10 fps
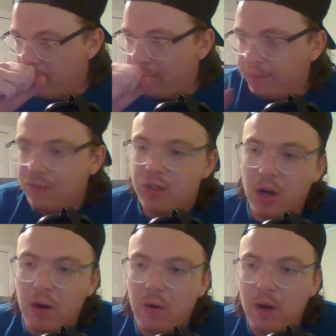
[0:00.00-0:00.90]

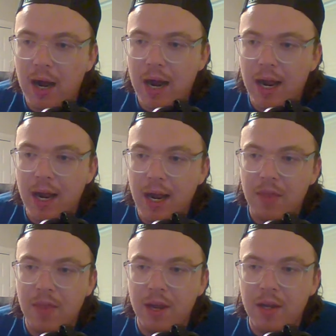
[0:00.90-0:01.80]
So I
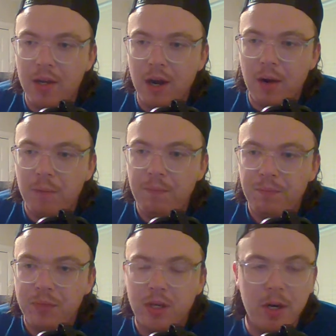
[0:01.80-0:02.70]
think,
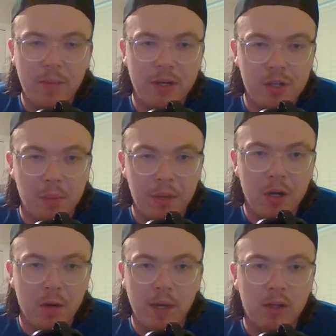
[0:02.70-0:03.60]
could have been jumpy,
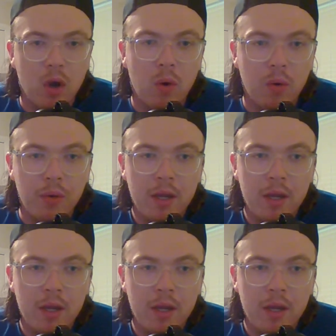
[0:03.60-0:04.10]
could have been cold.